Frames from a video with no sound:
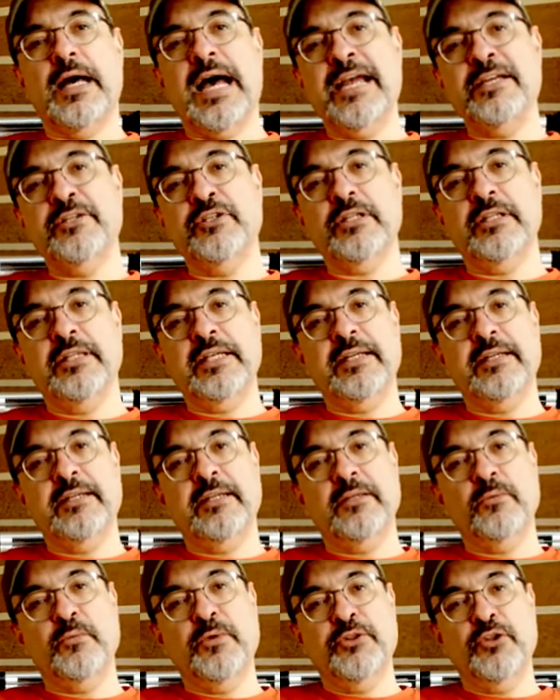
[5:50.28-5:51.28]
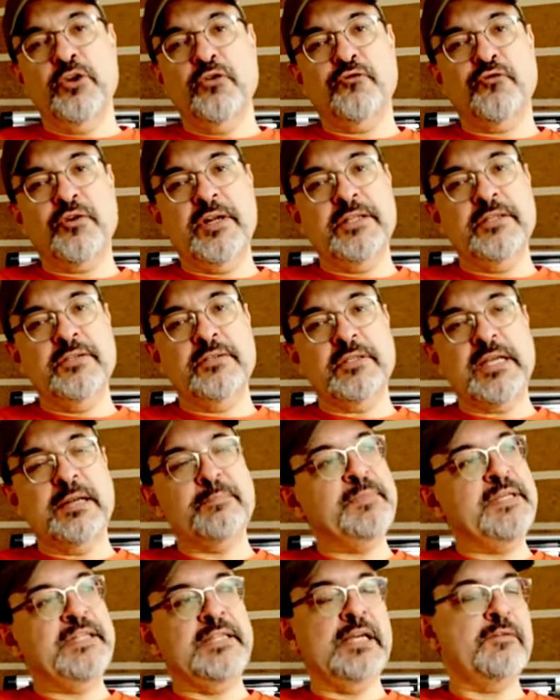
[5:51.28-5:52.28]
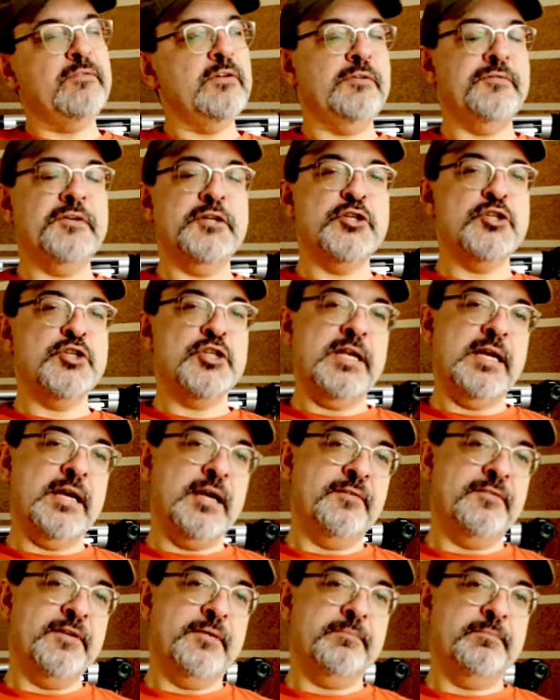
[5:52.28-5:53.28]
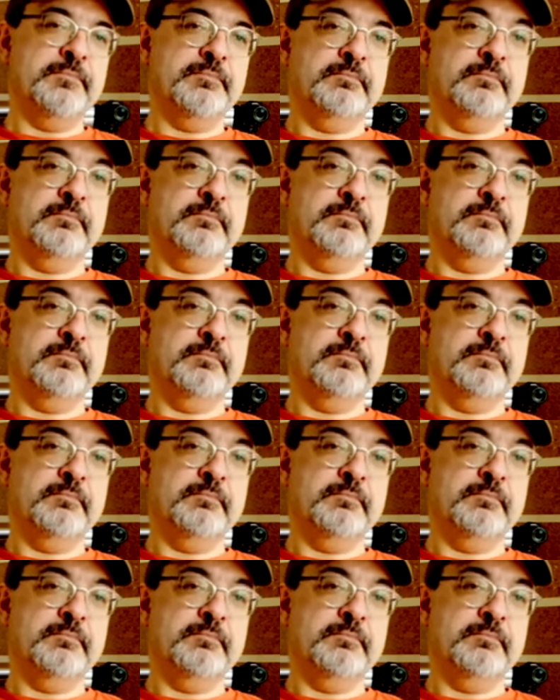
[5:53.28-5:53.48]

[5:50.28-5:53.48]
isolated with no friends and beat the ever-living shit out of him.